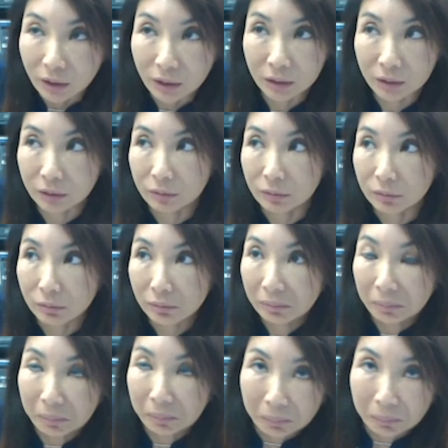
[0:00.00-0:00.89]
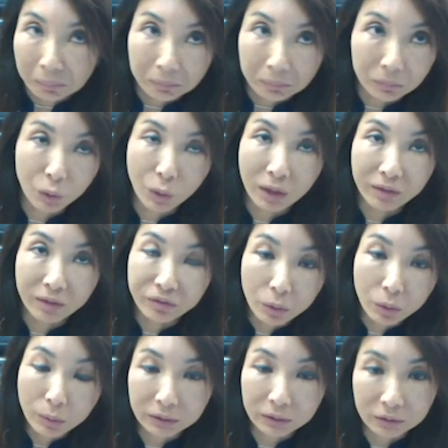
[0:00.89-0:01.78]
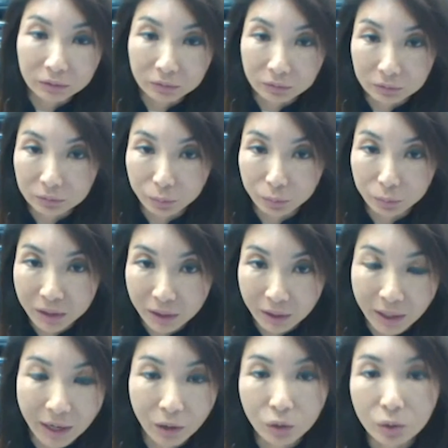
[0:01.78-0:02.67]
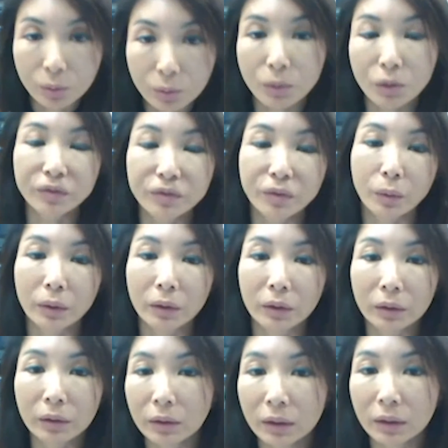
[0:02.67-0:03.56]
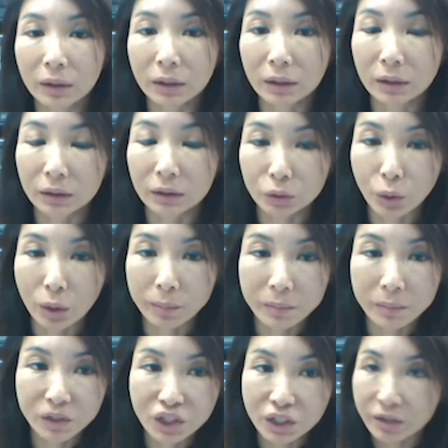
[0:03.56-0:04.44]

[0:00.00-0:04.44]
And you have no one to be accountable for. So I'm